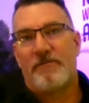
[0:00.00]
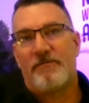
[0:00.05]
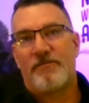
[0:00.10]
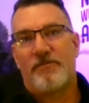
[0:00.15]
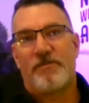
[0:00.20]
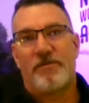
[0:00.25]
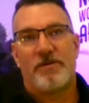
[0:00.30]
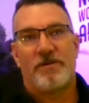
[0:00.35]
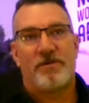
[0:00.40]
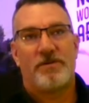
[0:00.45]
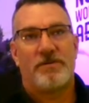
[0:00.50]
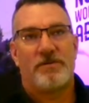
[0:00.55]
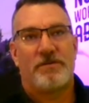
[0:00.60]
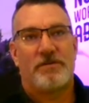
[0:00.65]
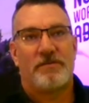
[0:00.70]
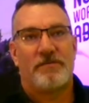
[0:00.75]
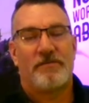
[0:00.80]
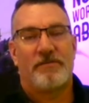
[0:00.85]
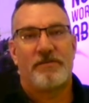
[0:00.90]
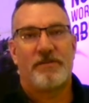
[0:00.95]
For
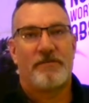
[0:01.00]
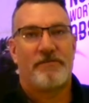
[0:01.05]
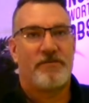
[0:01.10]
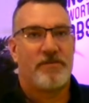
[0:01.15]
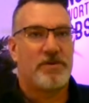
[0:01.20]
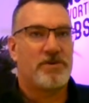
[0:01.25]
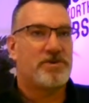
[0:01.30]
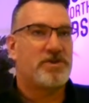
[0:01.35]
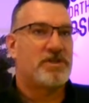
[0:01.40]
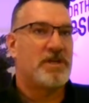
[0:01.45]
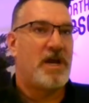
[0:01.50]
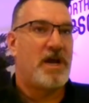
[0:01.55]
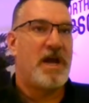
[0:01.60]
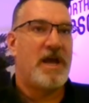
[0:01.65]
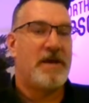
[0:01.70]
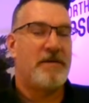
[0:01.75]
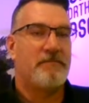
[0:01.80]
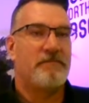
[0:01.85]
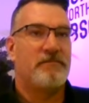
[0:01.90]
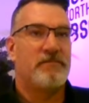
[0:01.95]
the first
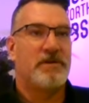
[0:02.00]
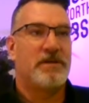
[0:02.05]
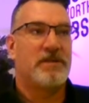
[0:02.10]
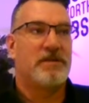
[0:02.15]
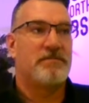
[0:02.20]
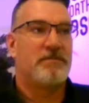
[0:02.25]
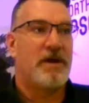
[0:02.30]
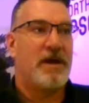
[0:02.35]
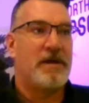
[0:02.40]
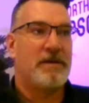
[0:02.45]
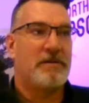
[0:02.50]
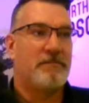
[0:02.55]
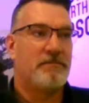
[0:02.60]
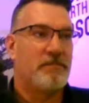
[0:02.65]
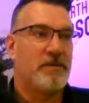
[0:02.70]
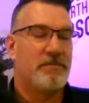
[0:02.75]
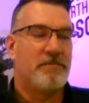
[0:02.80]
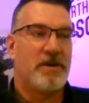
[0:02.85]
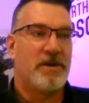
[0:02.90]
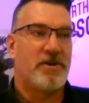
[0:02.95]
time in my
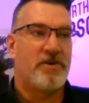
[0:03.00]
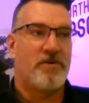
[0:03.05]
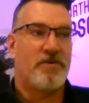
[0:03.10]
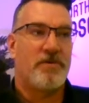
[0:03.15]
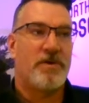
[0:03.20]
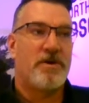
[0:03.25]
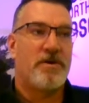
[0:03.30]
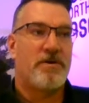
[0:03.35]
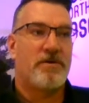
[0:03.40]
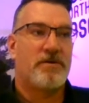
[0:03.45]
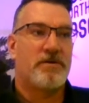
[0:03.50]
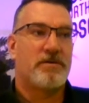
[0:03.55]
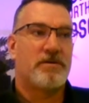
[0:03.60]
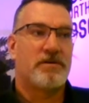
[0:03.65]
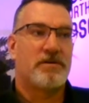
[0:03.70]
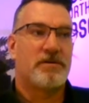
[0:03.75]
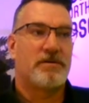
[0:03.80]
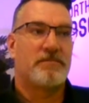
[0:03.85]
in my career,